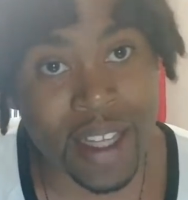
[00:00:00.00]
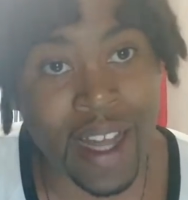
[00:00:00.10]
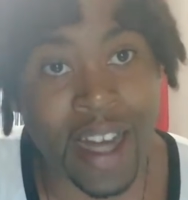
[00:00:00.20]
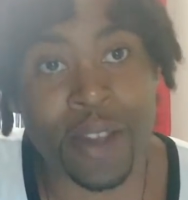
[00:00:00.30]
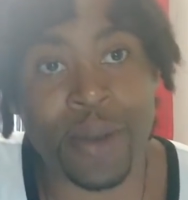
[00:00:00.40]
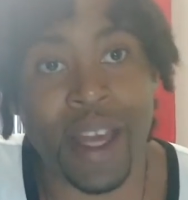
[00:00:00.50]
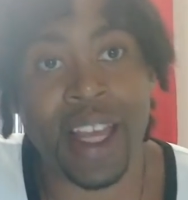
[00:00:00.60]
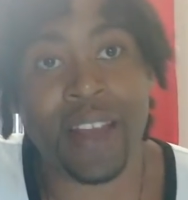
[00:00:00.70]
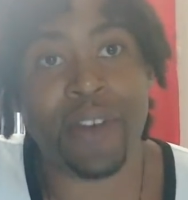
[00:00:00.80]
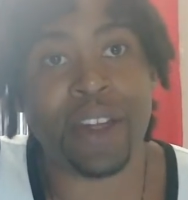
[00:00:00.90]
A lot of you
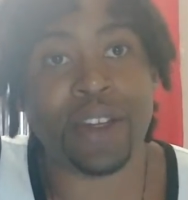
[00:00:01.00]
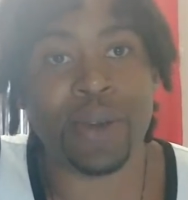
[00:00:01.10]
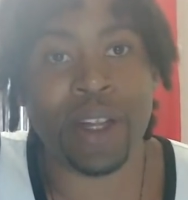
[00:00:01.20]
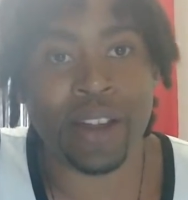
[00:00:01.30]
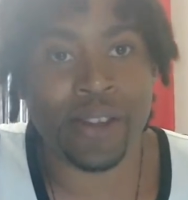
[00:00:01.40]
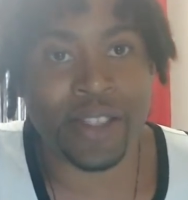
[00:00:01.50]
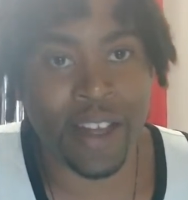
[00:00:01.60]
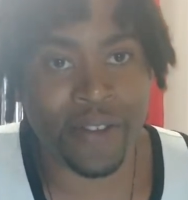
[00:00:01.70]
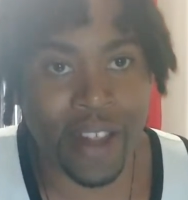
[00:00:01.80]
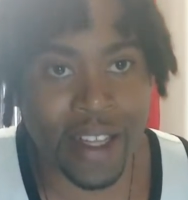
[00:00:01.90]
can't even do the little
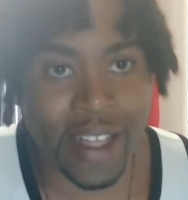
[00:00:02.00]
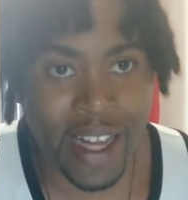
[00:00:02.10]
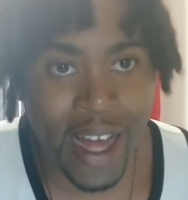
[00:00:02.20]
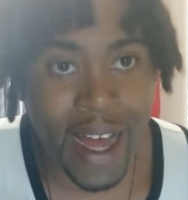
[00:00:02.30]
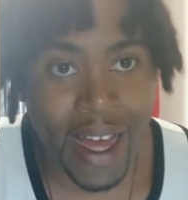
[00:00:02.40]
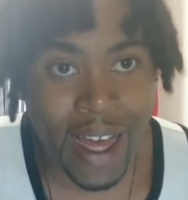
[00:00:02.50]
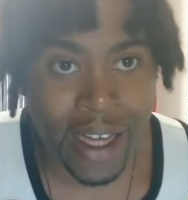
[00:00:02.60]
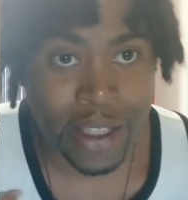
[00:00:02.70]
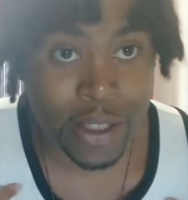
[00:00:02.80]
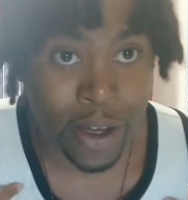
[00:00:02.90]
stuff that I
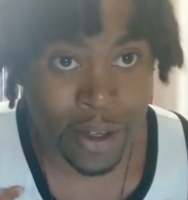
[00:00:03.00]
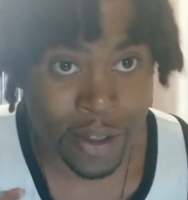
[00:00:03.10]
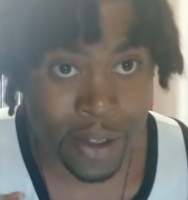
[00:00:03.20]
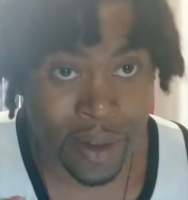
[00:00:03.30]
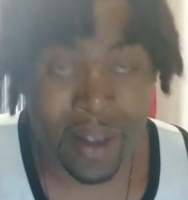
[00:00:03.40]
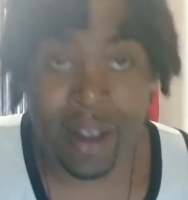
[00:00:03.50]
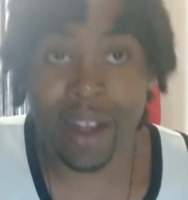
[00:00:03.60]
asked y'all to do.